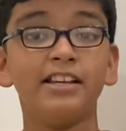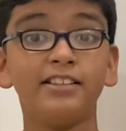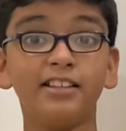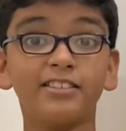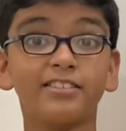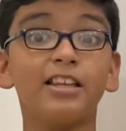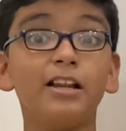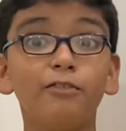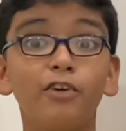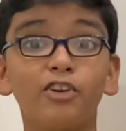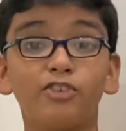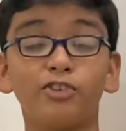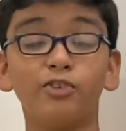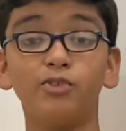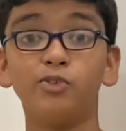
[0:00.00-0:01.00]
the silver
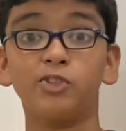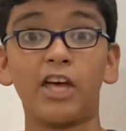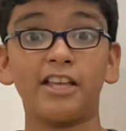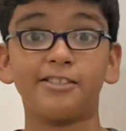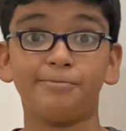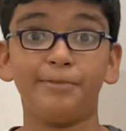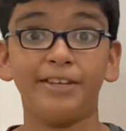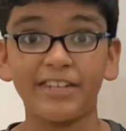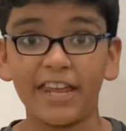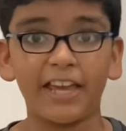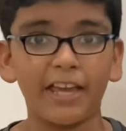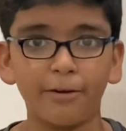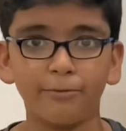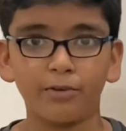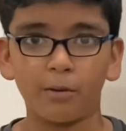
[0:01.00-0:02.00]
shoes has been
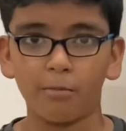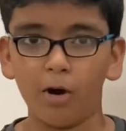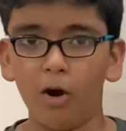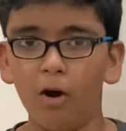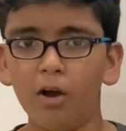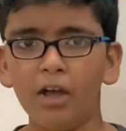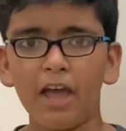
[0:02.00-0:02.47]
taken from her.